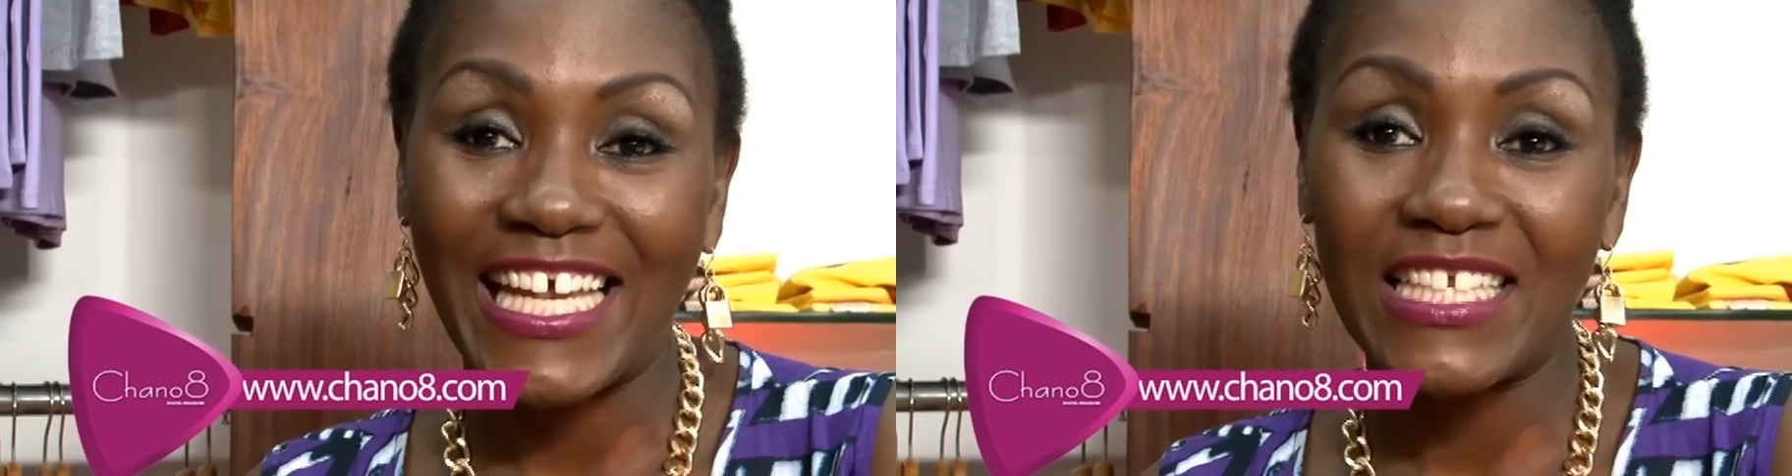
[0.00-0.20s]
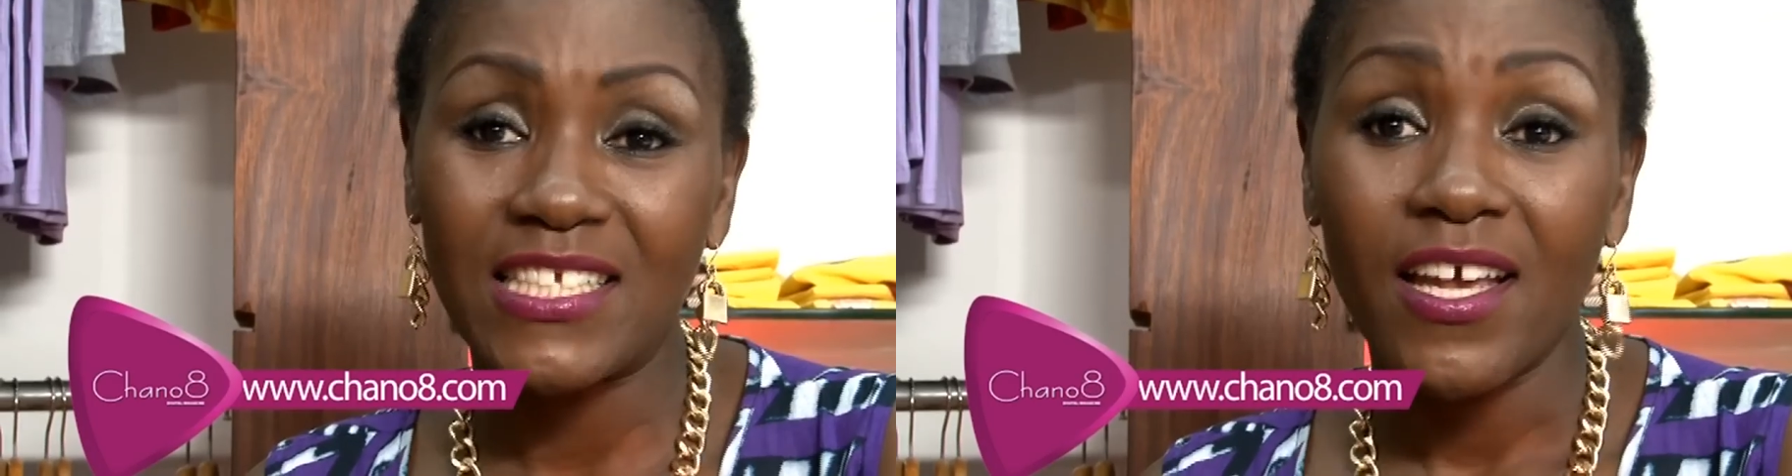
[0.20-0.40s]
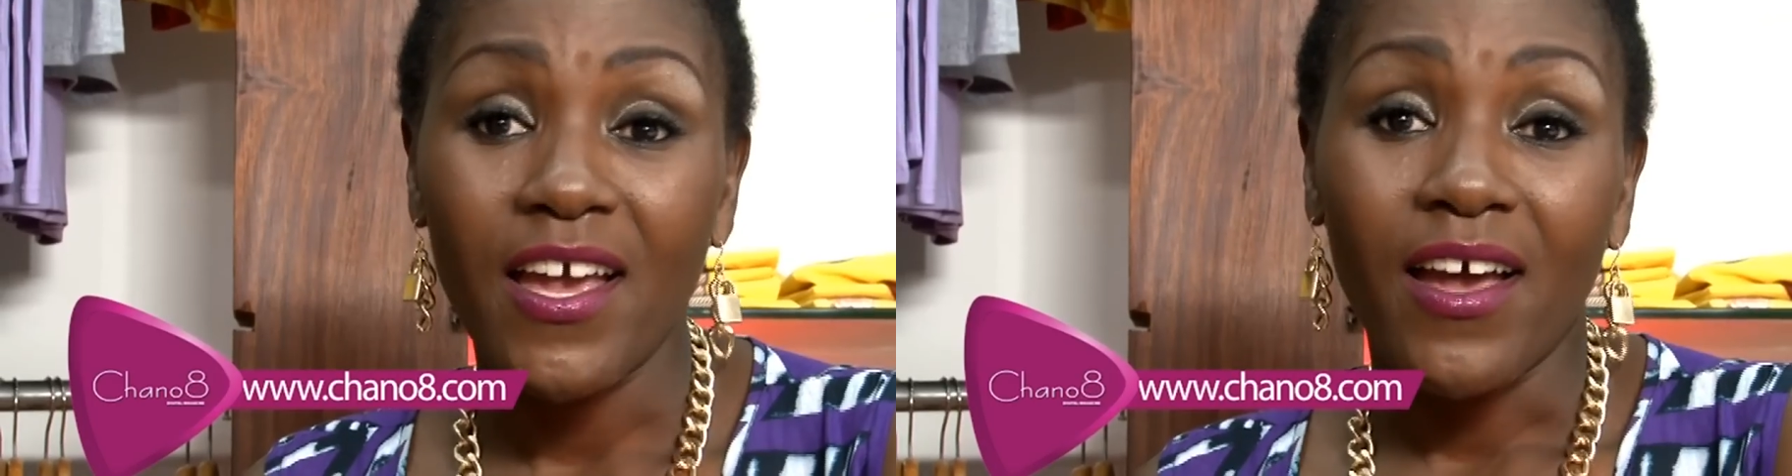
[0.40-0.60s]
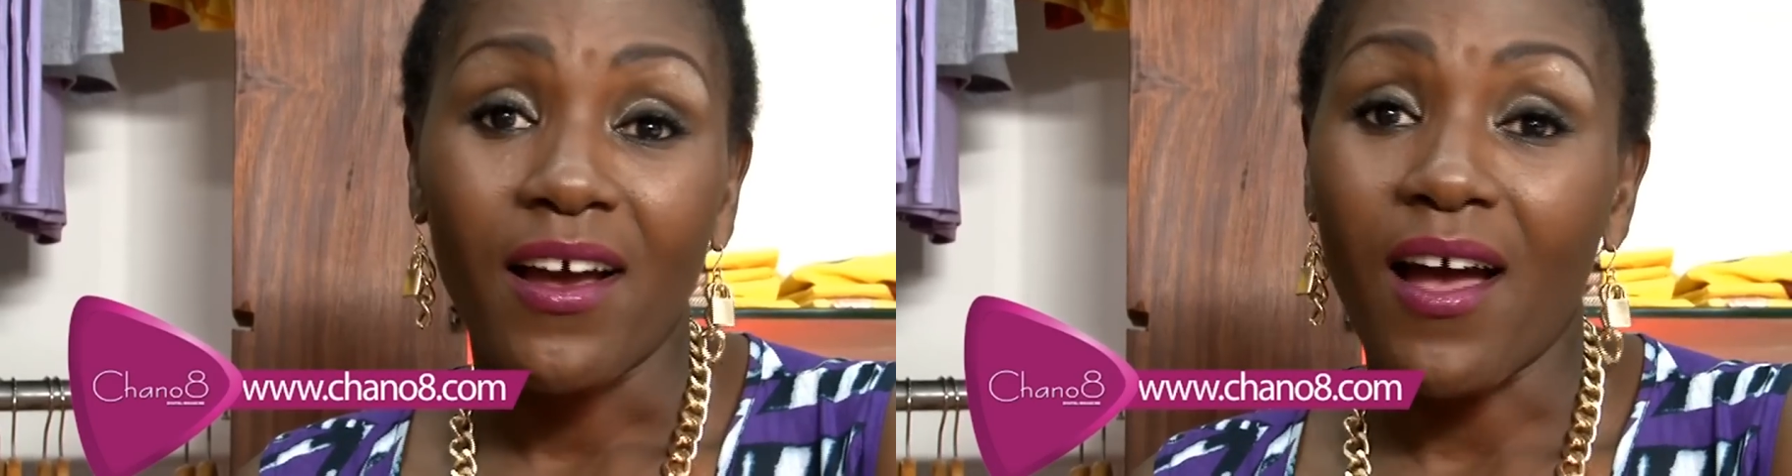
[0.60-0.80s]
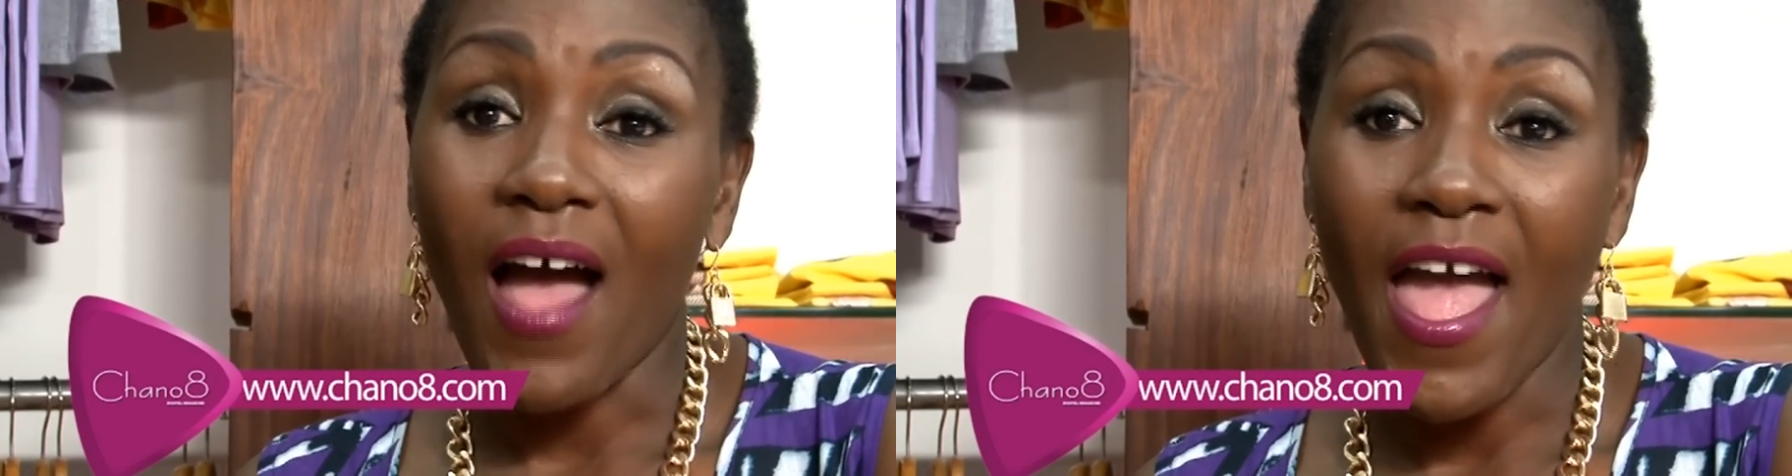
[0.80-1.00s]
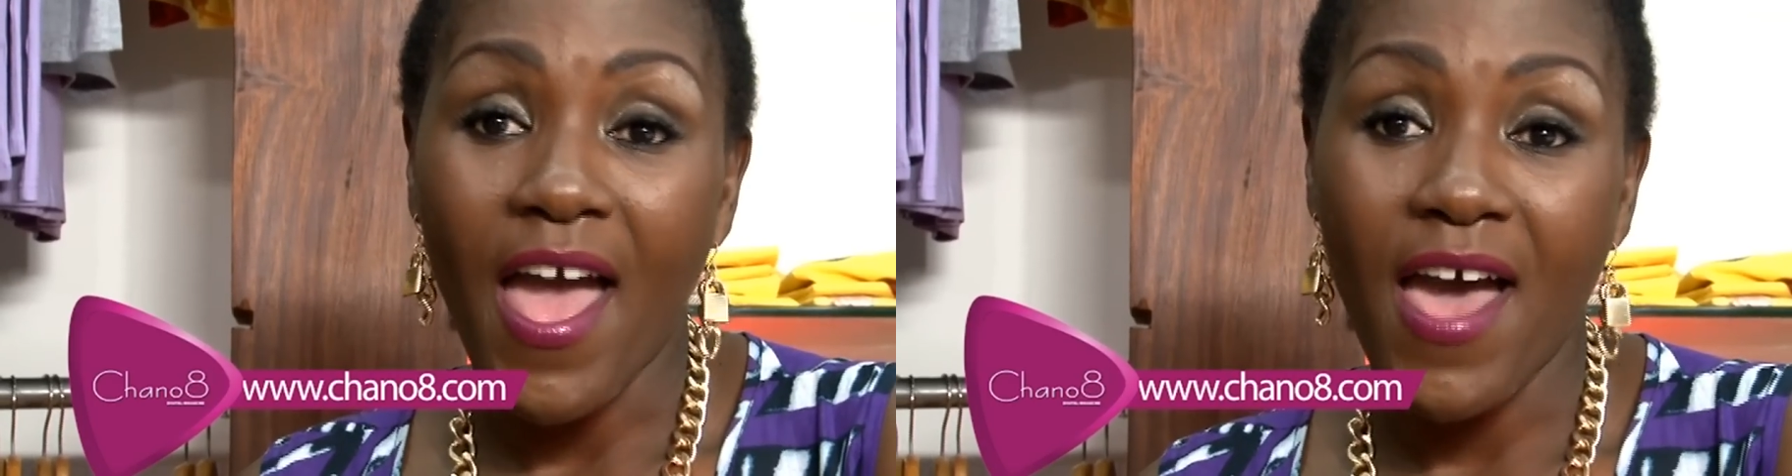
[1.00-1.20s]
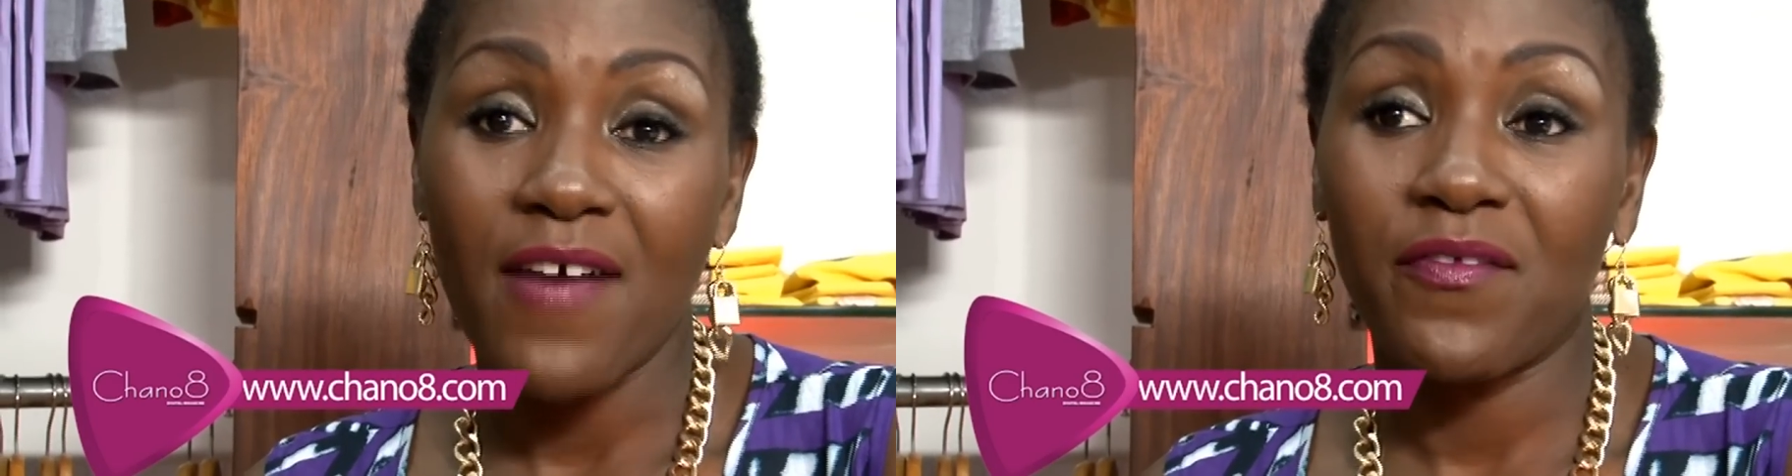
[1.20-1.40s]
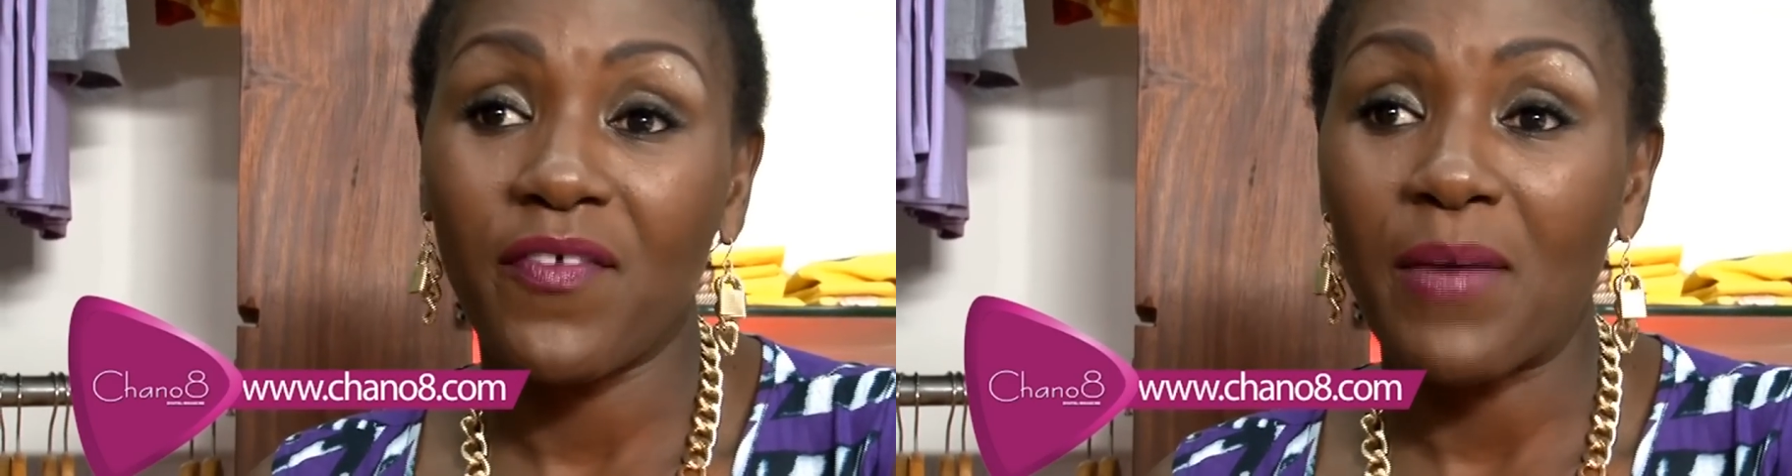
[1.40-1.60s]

And I have